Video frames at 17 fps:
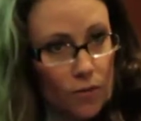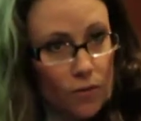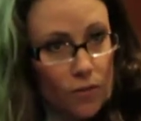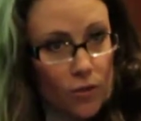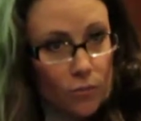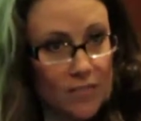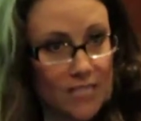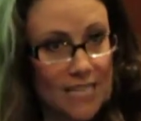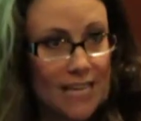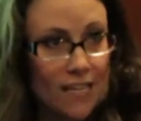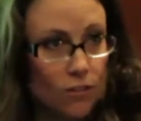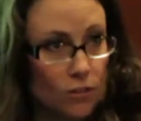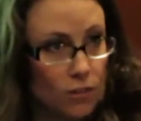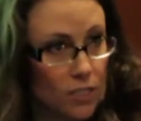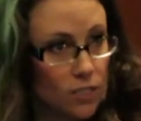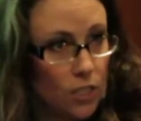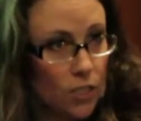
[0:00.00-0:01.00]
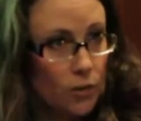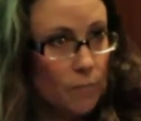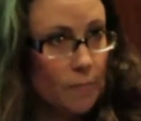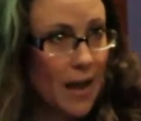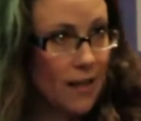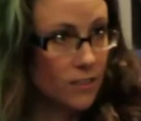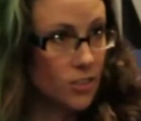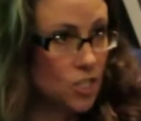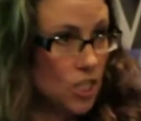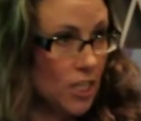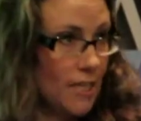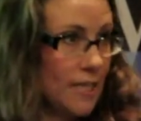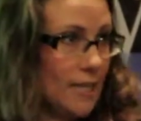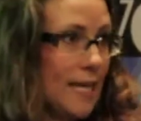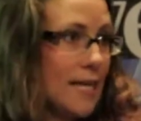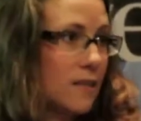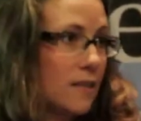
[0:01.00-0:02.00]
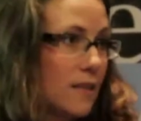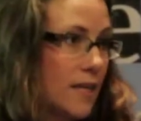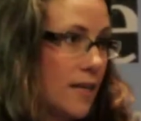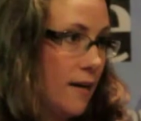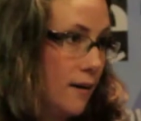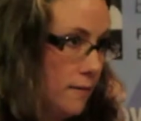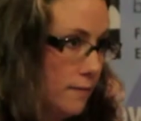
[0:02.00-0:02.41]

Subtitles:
the retained earnings on your balance sheet at the end of the year.